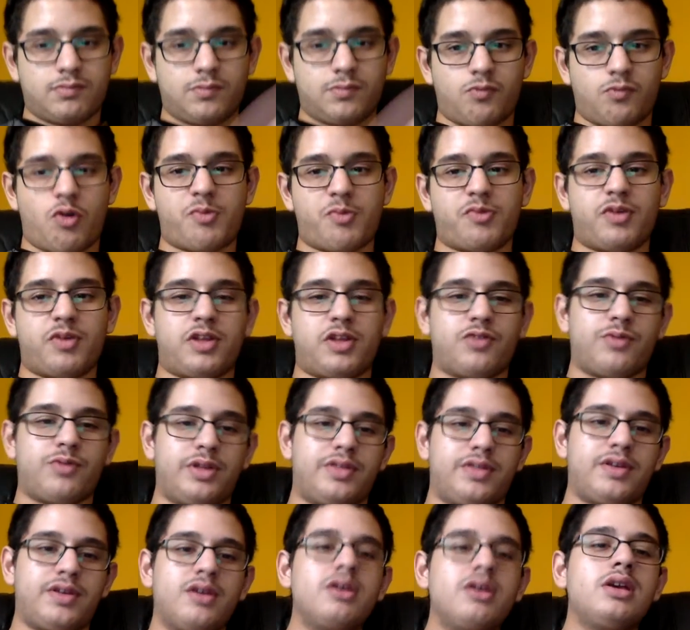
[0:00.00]
Roman Reigns
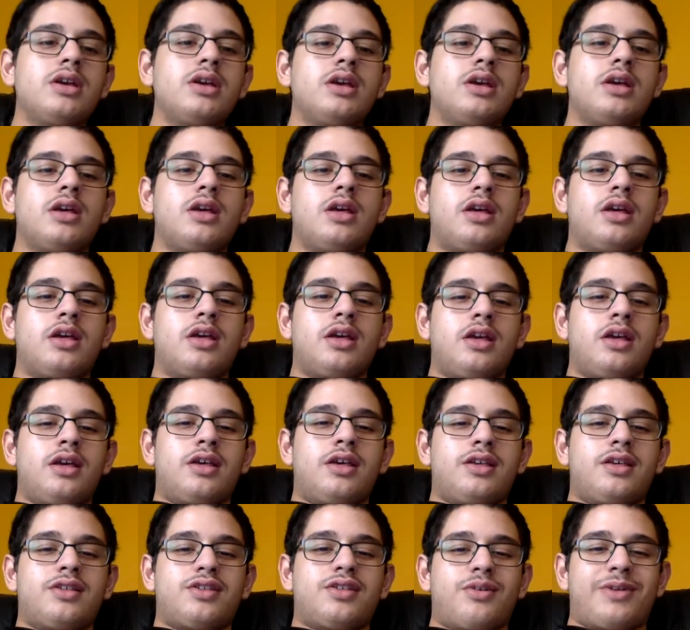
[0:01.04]
wins.
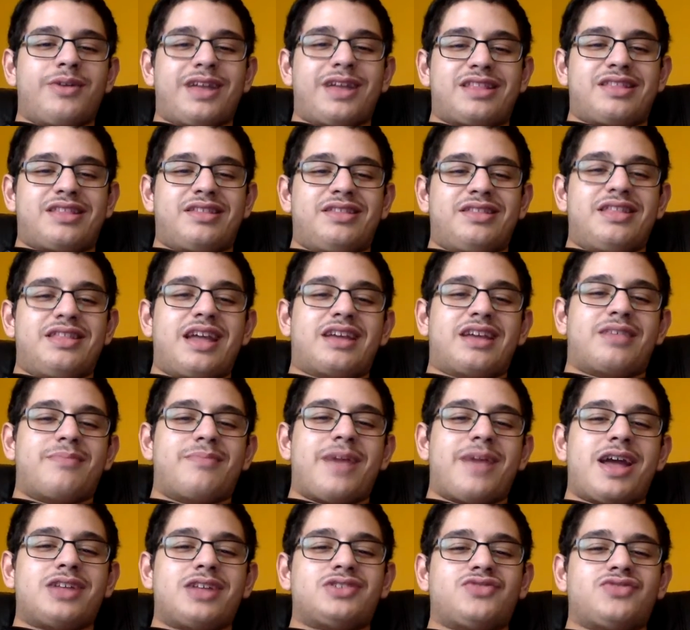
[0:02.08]
So we got the next
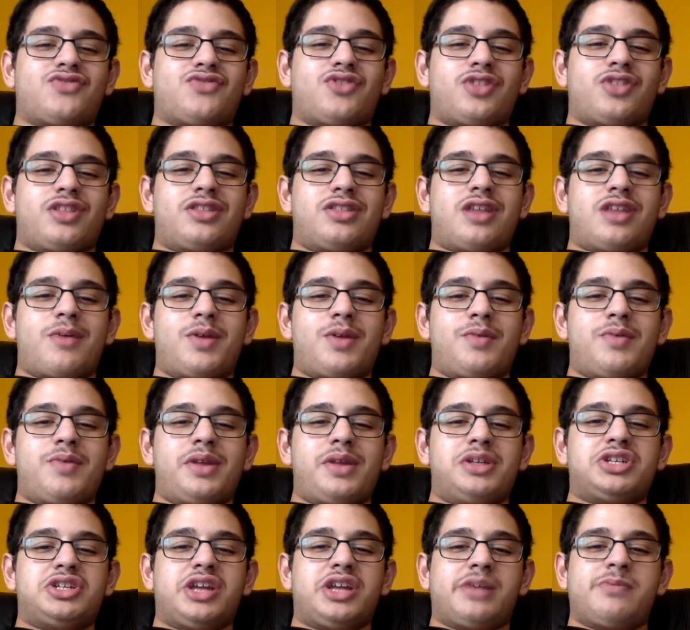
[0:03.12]
match for the
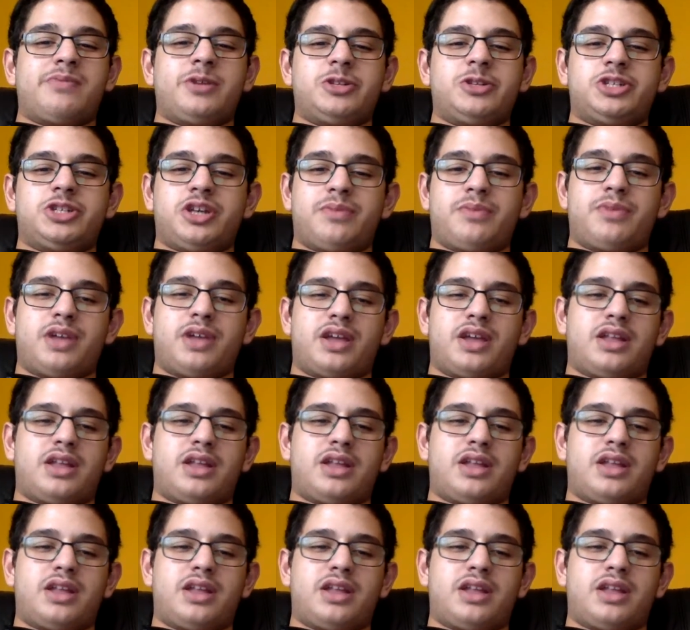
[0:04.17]
WWE Championship,